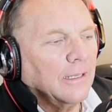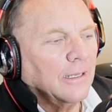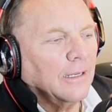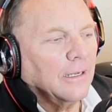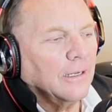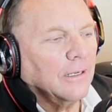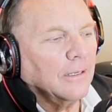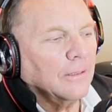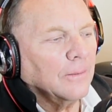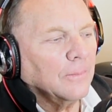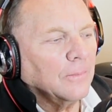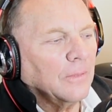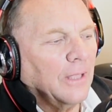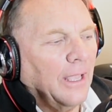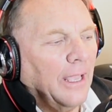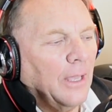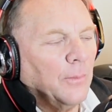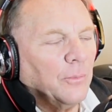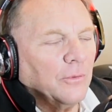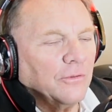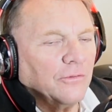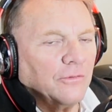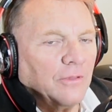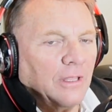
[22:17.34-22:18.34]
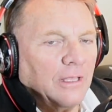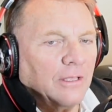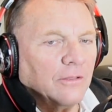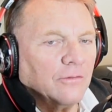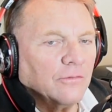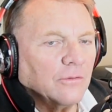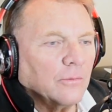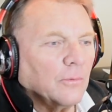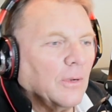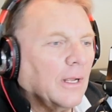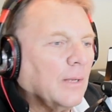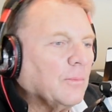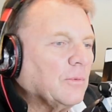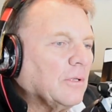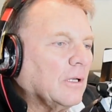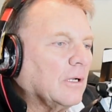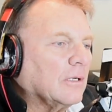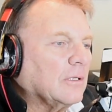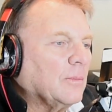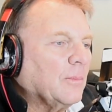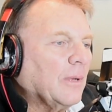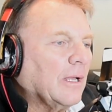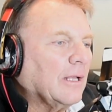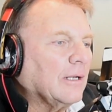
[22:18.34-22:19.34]
happenstance that Rob
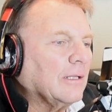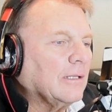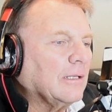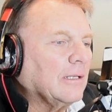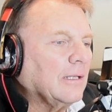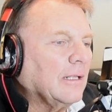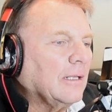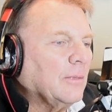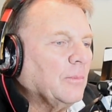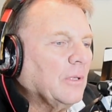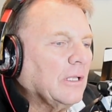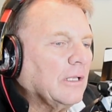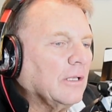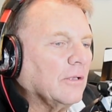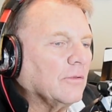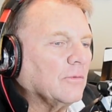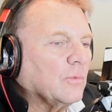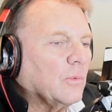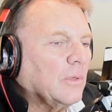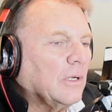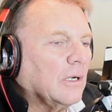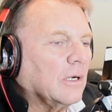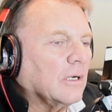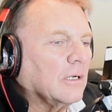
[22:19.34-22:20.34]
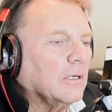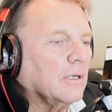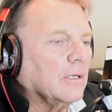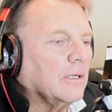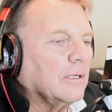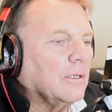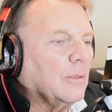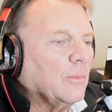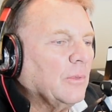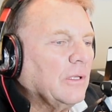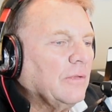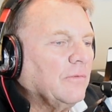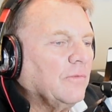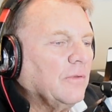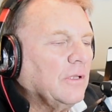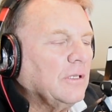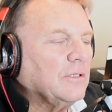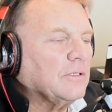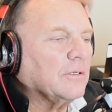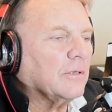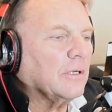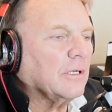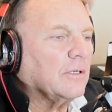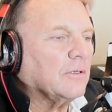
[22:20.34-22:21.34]
talked about it today, because we are going to be
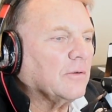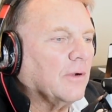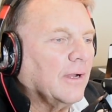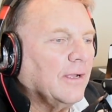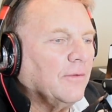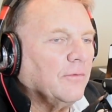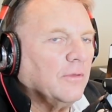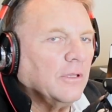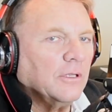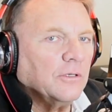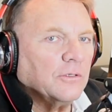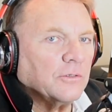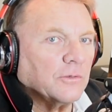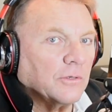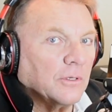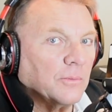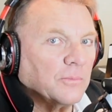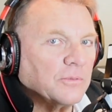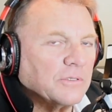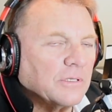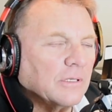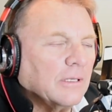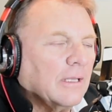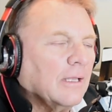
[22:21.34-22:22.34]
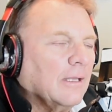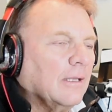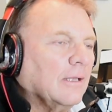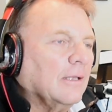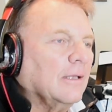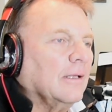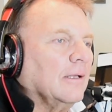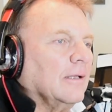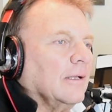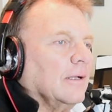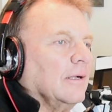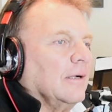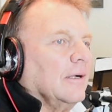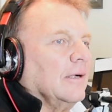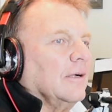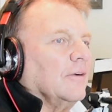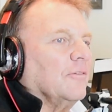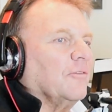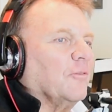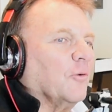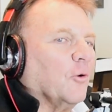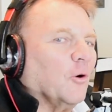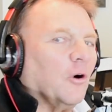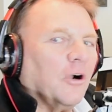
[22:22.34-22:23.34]
featuring travel and trips
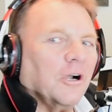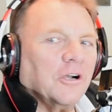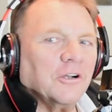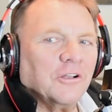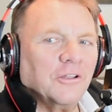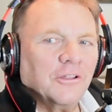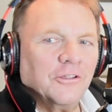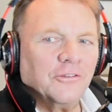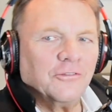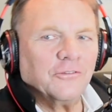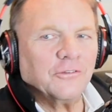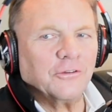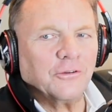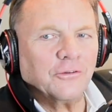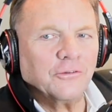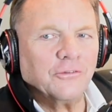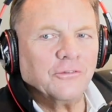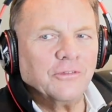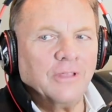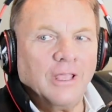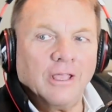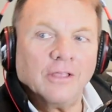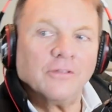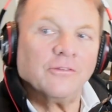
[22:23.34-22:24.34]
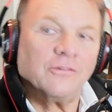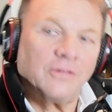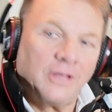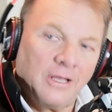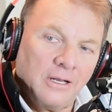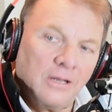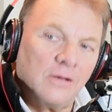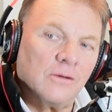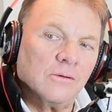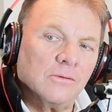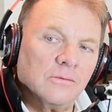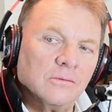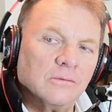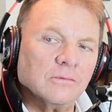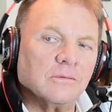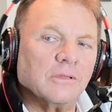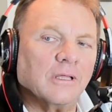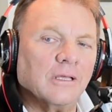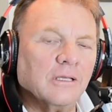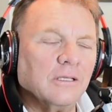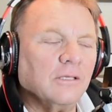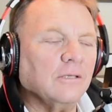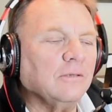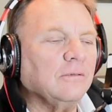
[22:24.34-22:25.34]
for our listeners. Yes, I know.
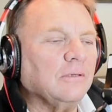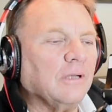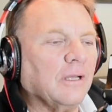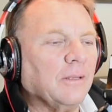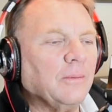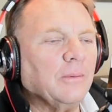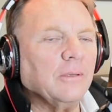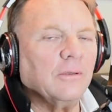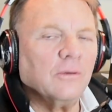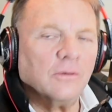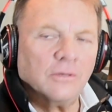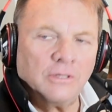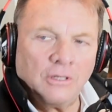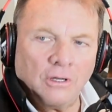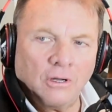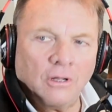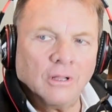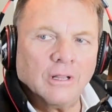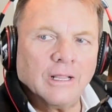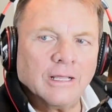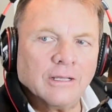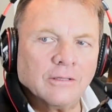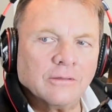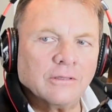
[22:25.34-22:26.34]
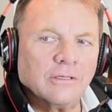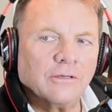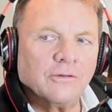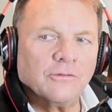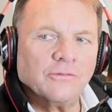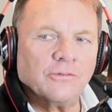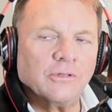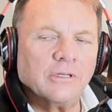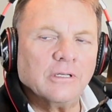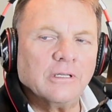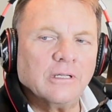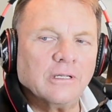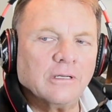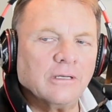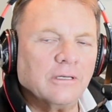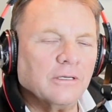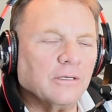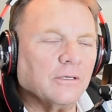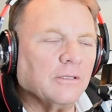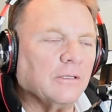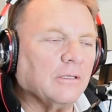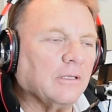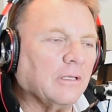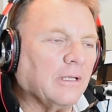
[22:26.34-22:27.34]
Thank you. I know y'all out there sitting out
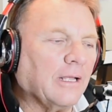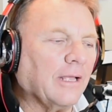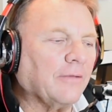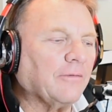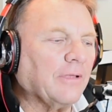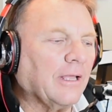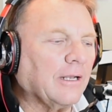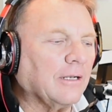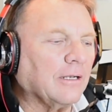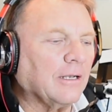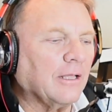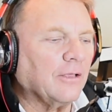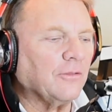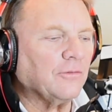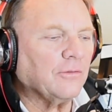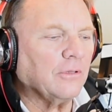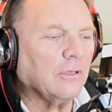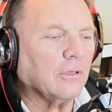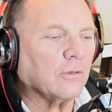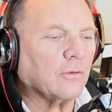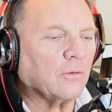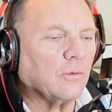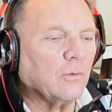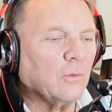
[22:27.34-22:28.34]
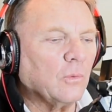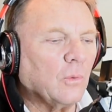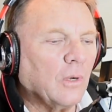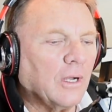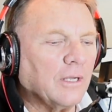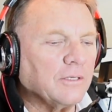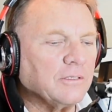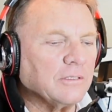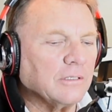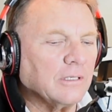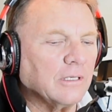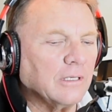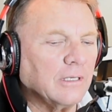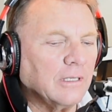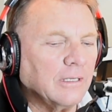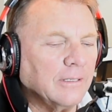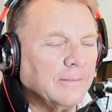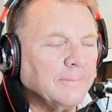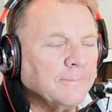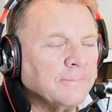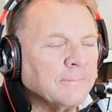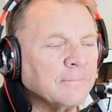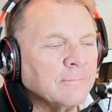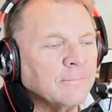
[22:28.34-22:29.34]
here, and I've got a nice little crew watching today.